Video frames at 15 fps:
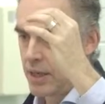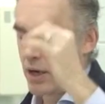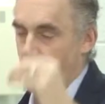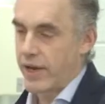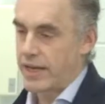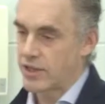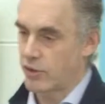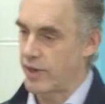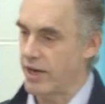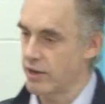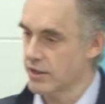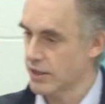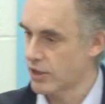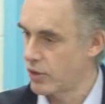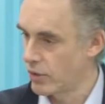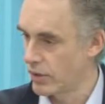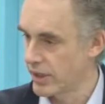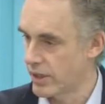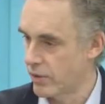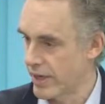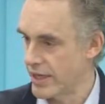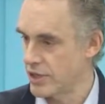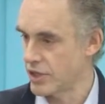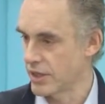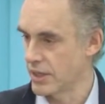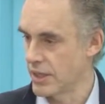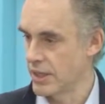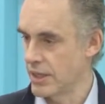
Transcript: Okay, so here's a cool equation.